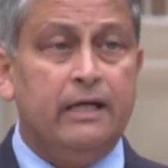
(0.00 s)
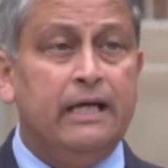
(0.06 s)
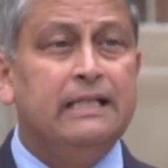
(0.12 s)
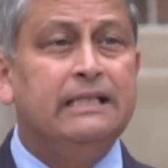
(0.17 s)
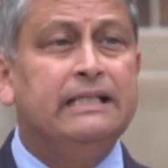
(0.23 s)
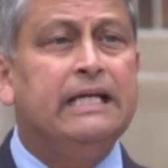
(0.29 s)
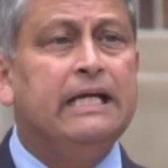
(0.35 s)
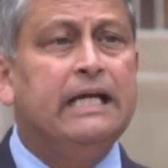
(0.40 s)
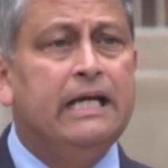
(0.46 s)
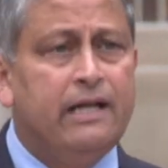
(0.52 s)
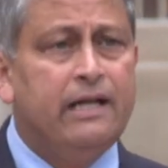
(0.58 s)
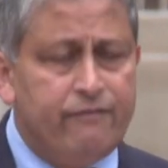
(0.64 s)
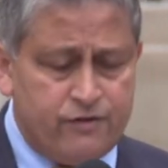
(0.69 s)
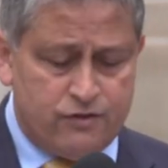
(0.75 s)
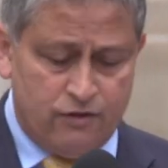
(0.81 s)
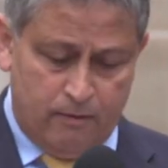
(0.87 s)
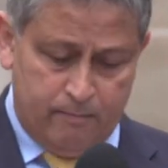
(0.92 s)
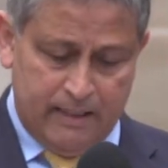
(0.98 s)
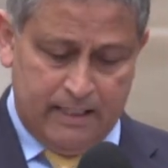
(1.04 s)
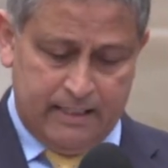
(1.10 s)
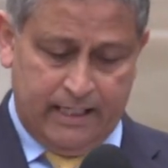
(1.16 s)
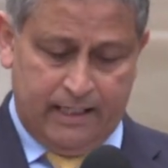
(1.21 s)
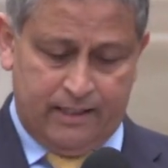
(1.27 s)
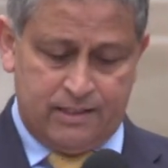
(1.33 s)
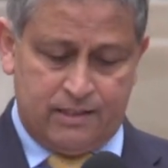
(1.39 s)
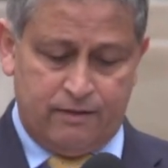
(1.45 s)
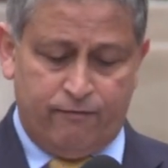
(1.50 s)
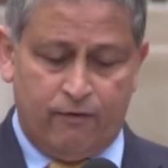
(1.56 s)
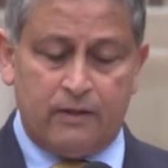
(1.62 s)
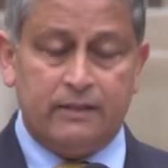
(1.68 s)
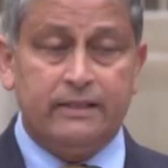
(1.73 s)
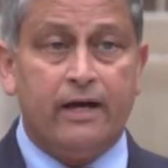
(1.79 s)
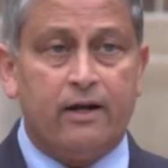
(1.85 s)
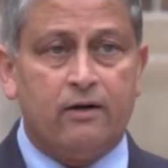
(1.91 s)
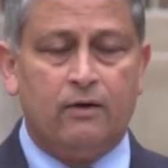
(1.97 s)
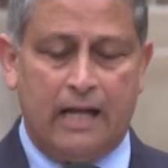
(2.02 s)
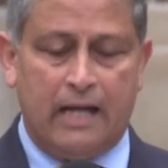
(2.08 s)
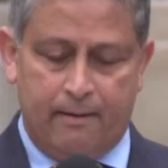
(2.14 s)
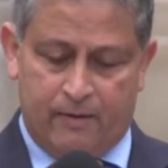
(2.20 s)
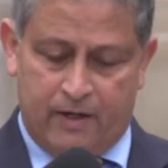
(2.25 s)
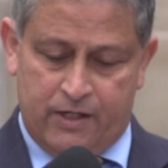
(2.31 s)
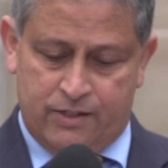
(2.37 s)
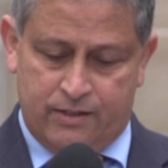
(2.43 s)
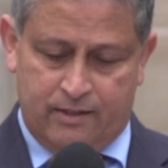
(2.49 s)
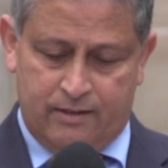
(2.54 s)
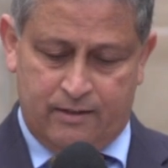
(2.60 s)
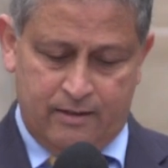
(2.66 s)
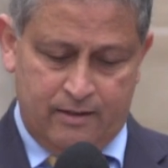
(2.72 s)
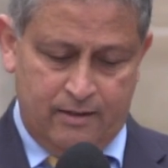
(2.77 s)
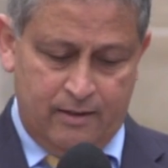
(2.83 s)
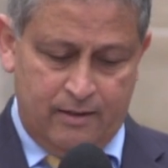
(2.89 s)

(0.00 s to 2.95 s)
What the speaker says: in the individual buildings for their collaboration.